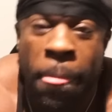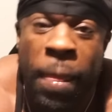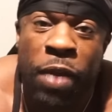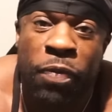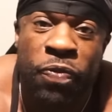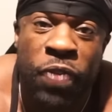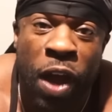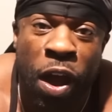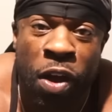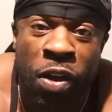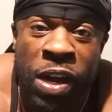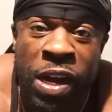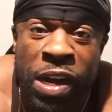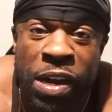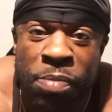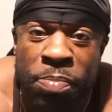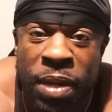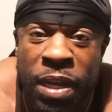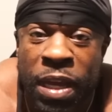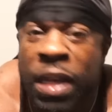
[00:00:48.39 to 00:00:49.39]
if y'all
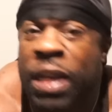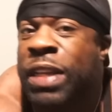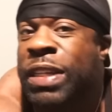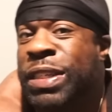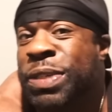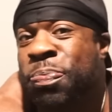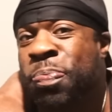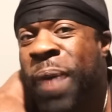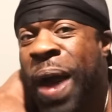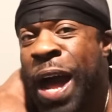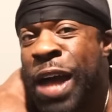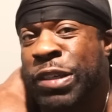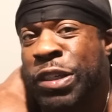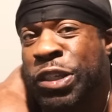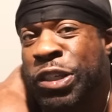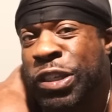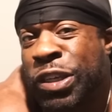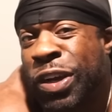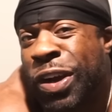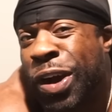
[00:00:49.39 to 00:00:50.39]
hear me,
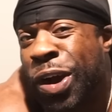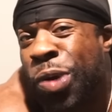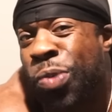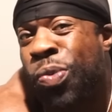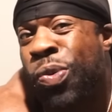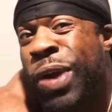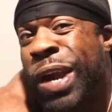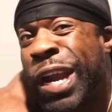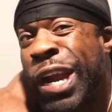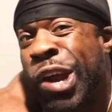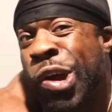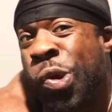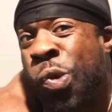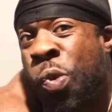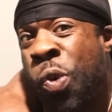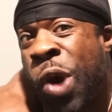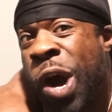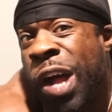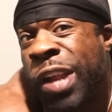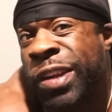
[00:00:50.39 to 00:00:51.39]
sponsor a
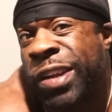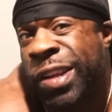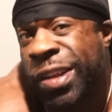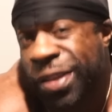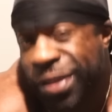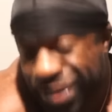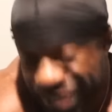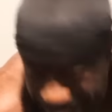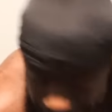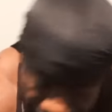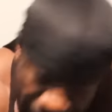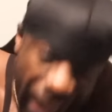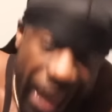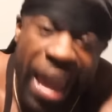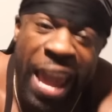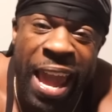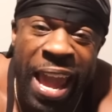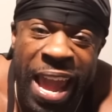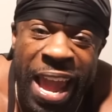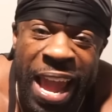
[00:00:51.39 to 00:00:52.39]
real one,
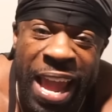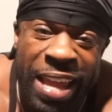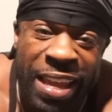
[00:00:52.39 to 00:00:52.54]
yeah!